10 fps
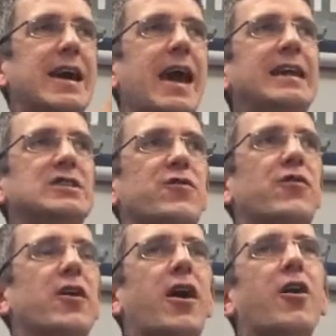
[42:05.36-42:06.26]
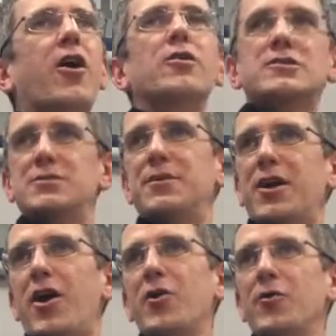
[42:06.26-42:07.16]
a case for our
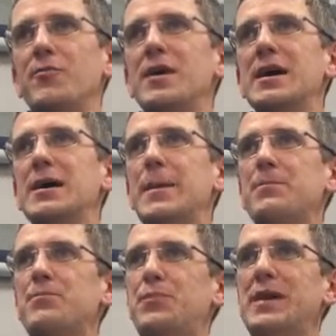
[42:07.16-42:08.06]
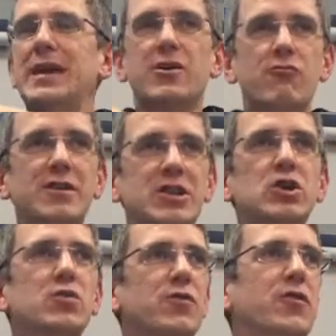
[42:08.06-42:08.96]
ultimate home being a
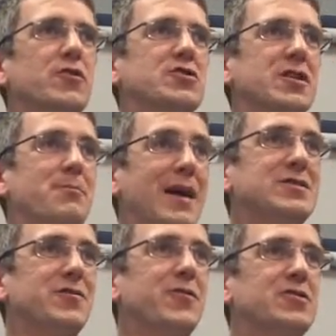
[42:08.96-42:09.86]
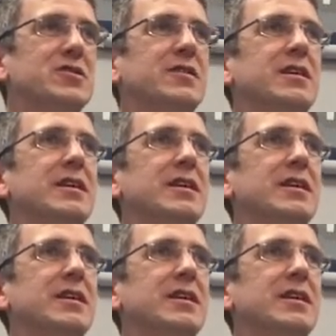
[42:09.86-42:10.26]
renewed version, a better version of